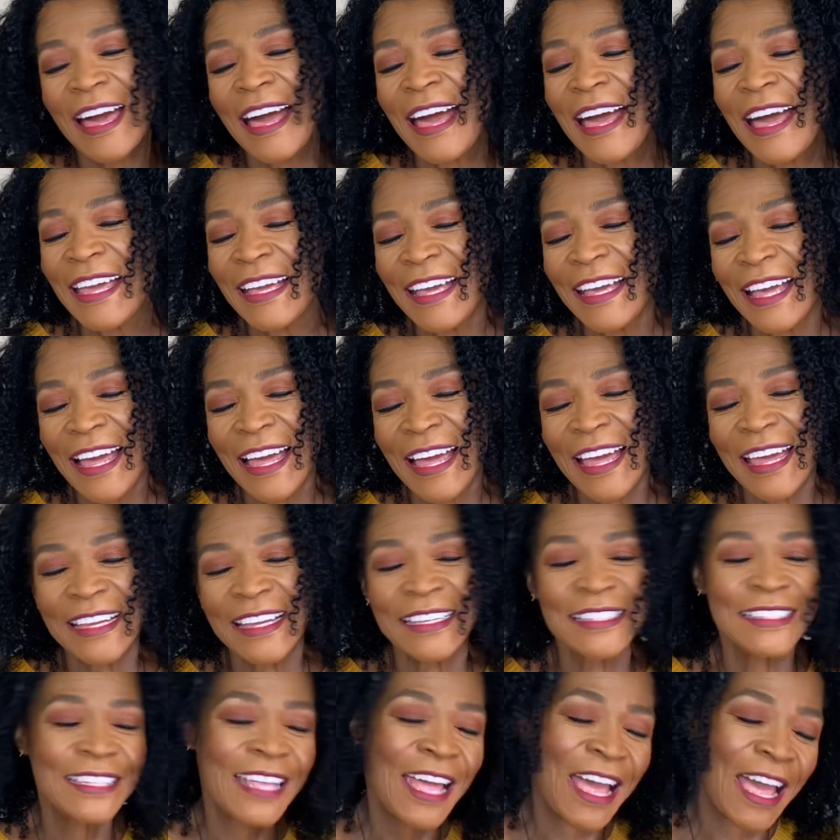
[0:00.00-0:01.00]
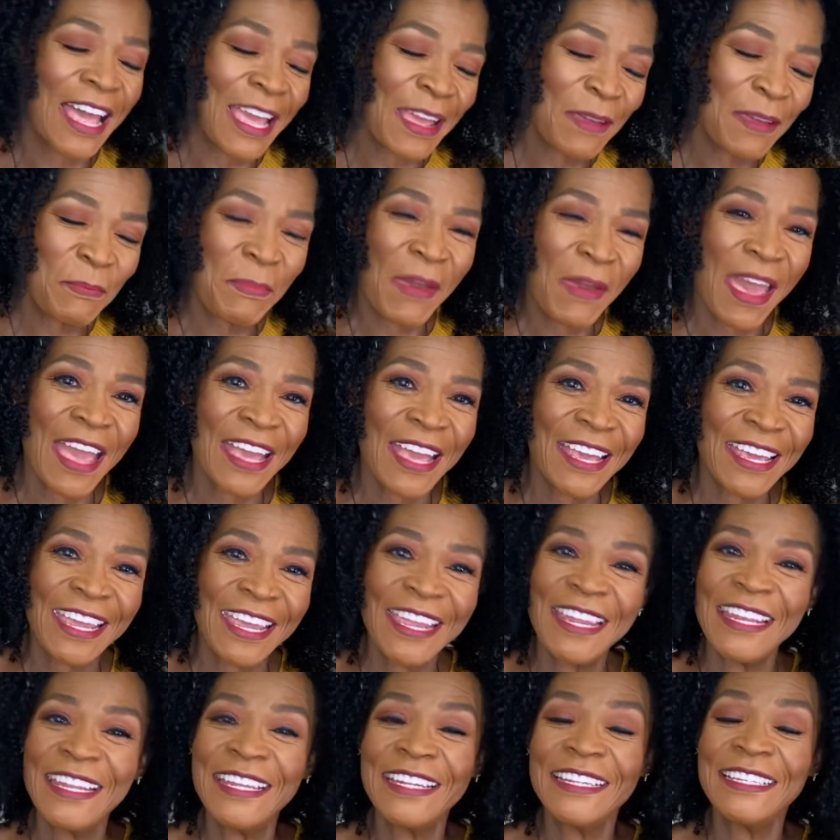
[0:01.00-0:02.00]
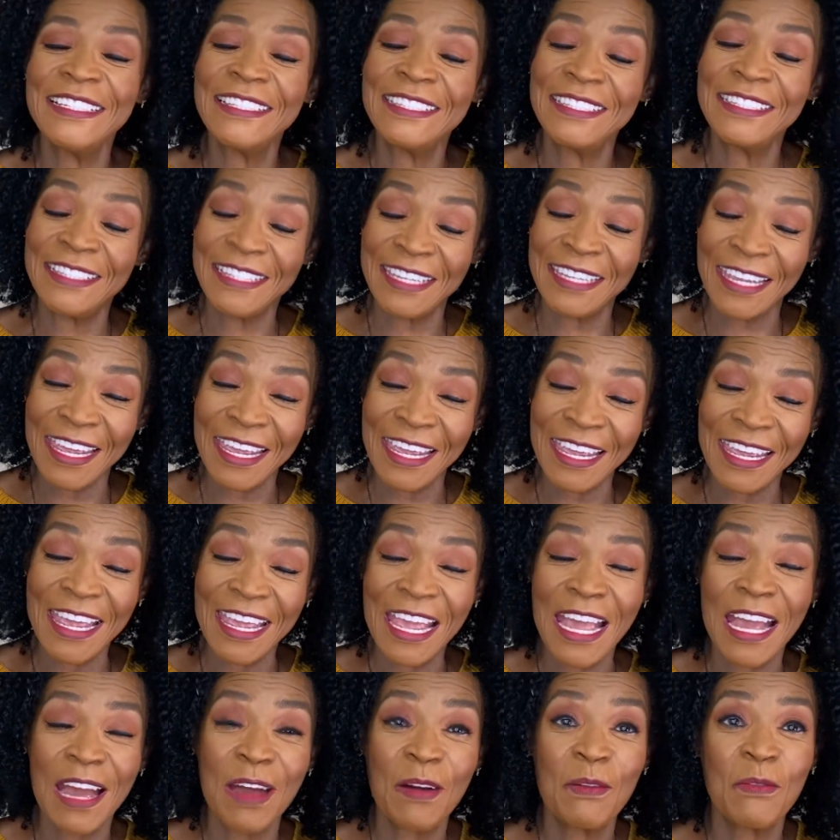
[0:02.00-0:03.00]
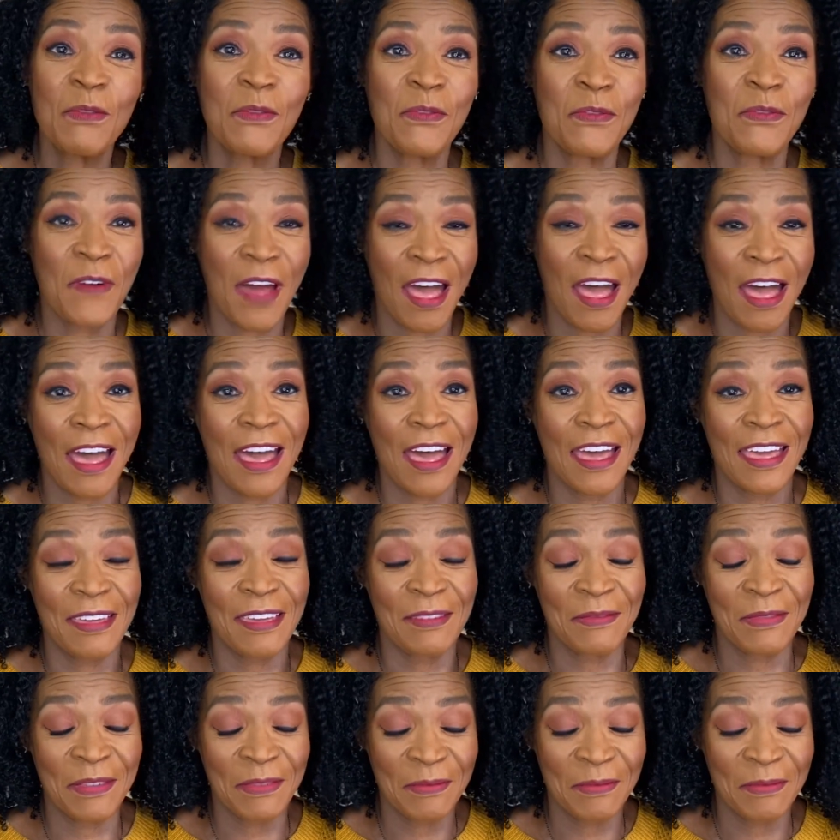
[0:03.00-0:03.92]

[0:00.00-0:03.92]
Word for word: Hi guys, I am back and it is day five